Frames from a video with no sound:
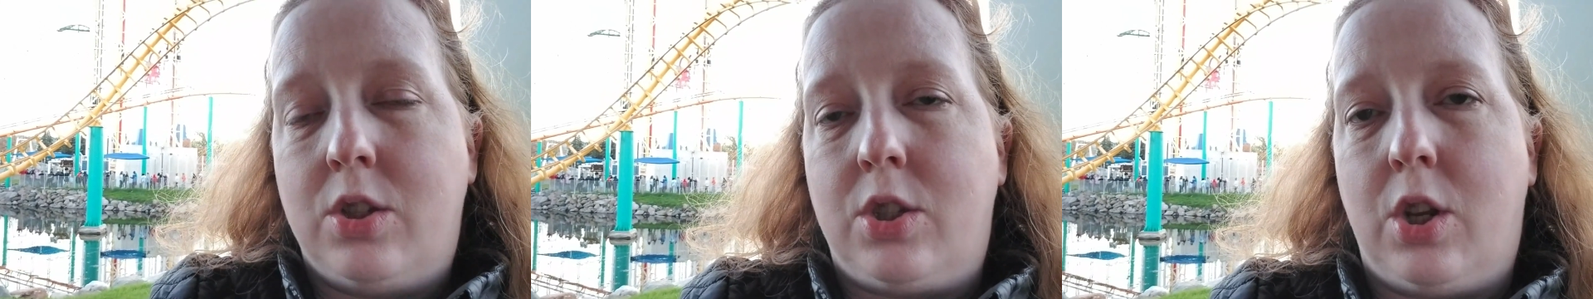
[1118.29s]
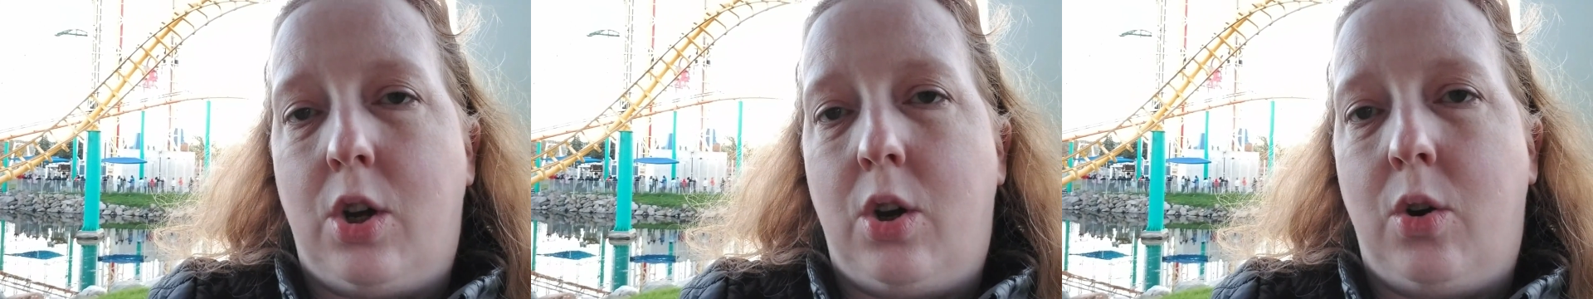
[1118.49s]

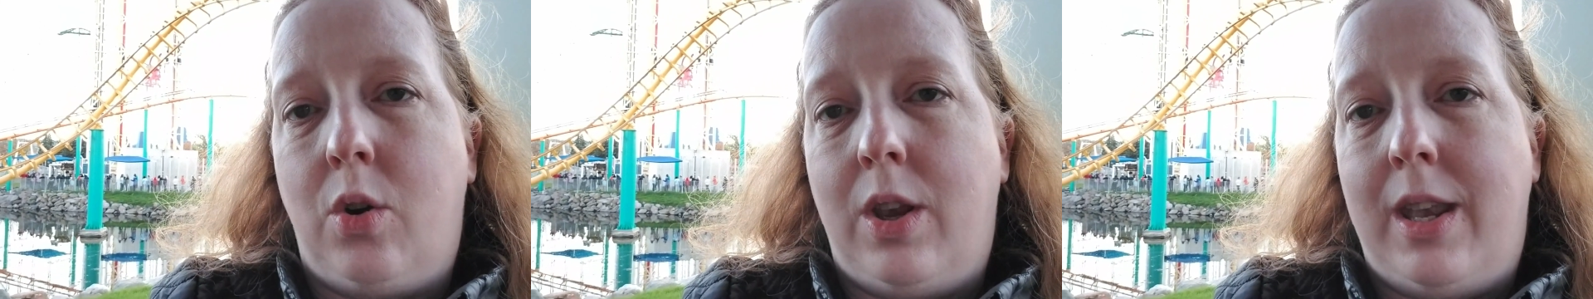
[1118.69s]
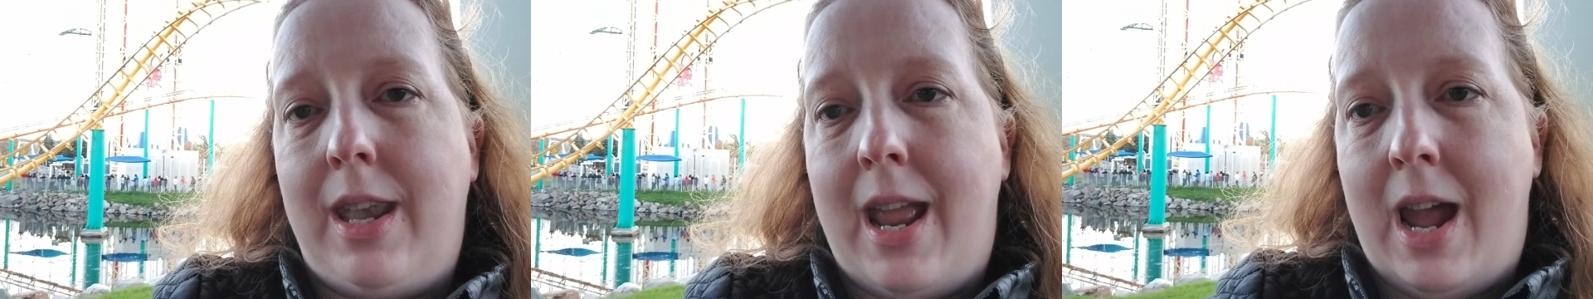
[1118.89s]
So
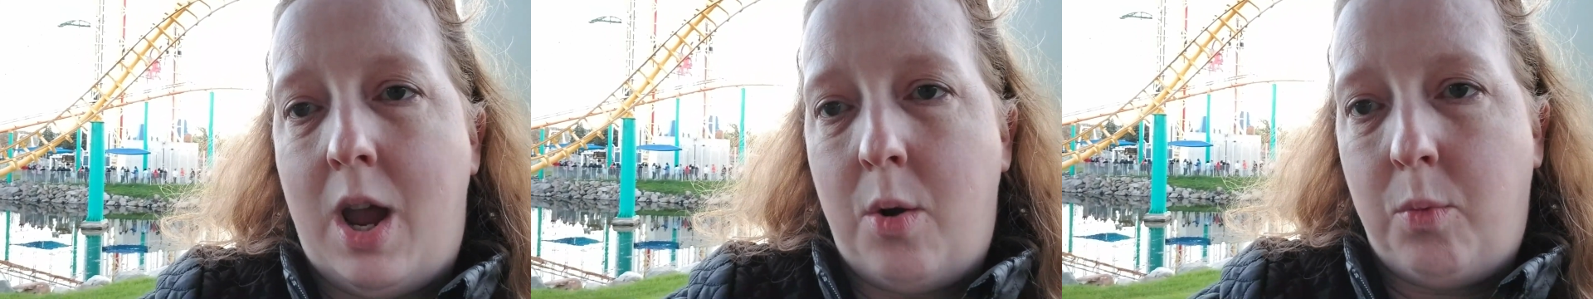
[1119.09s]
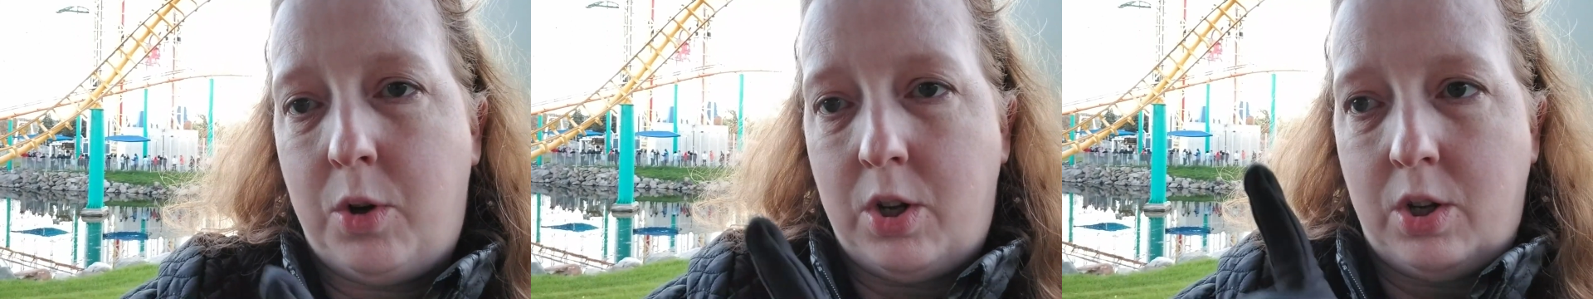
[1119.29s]

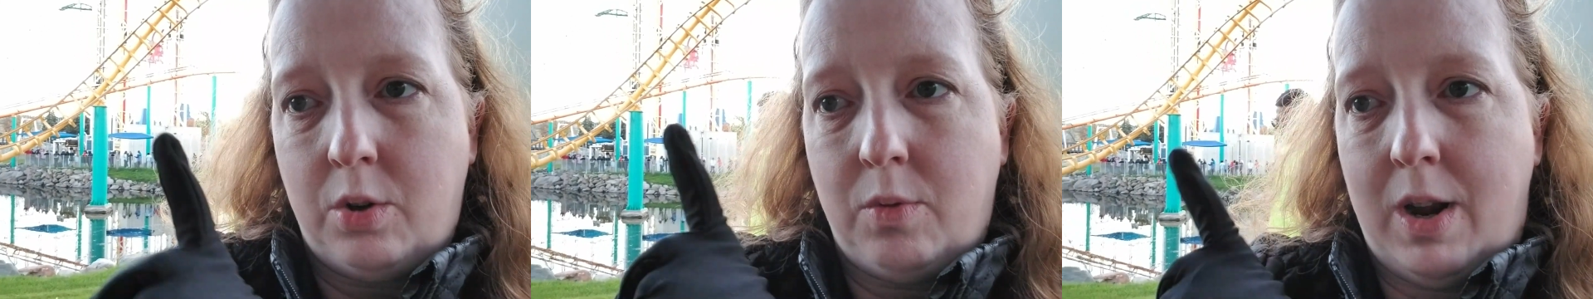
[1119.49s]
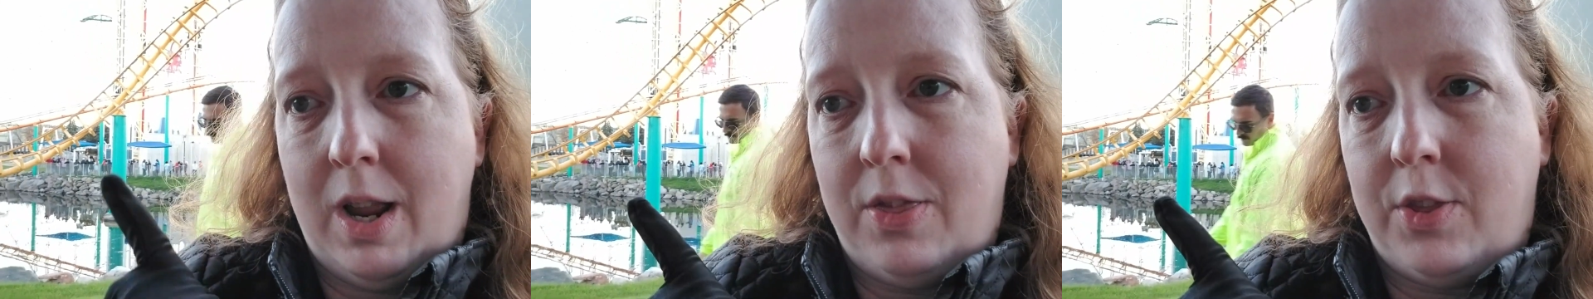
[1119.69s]
now we're going to
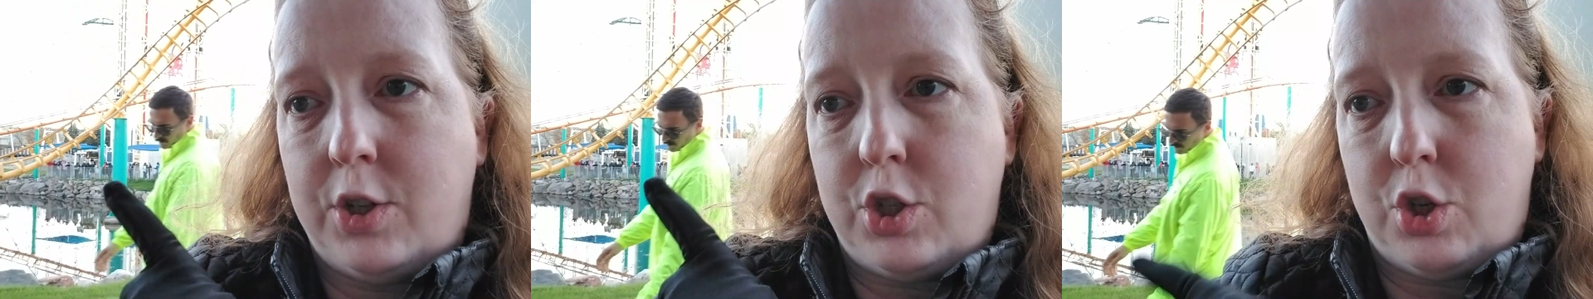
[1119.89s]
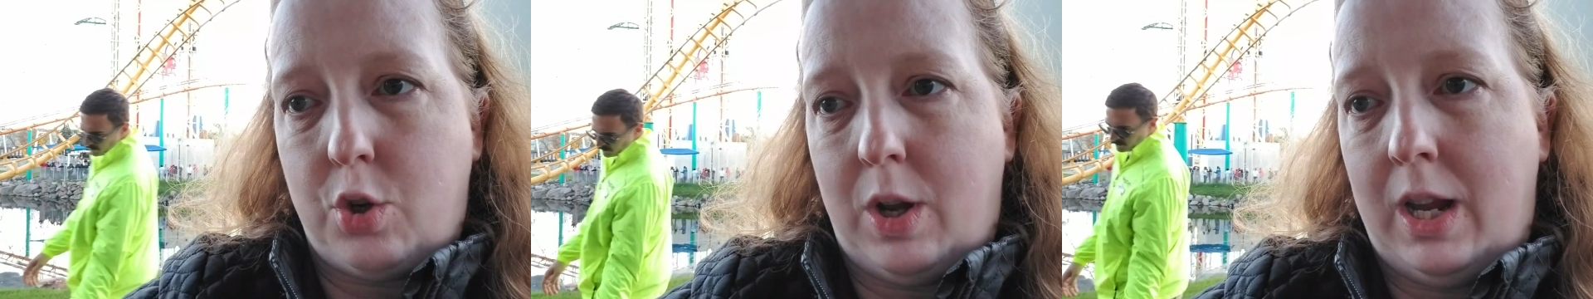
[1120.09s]
ride the
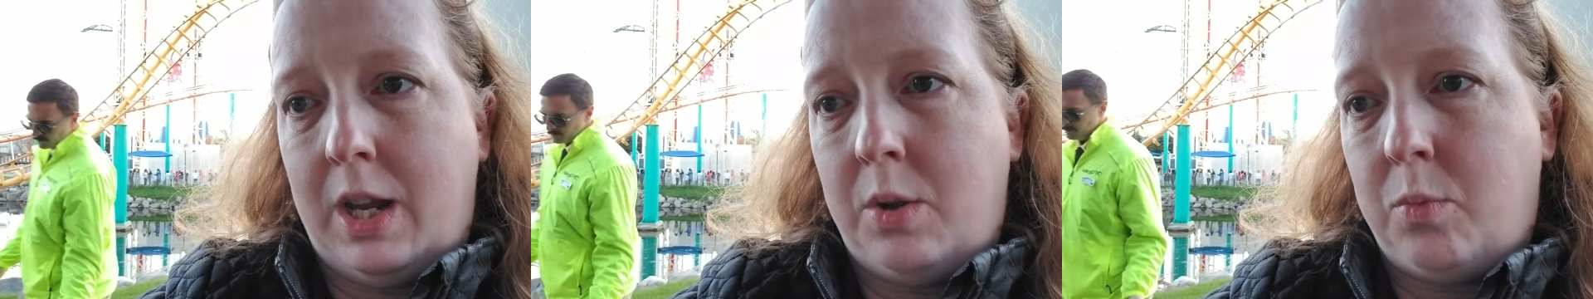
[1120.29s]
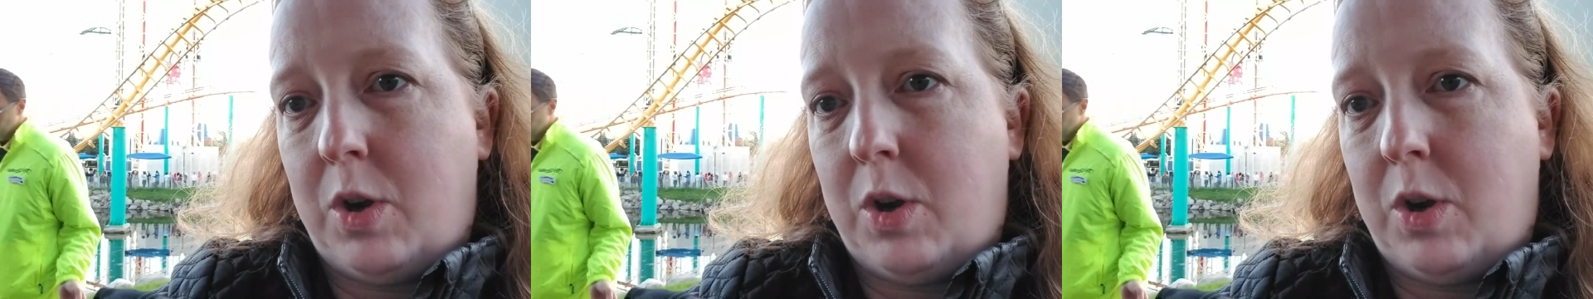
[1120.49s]
train.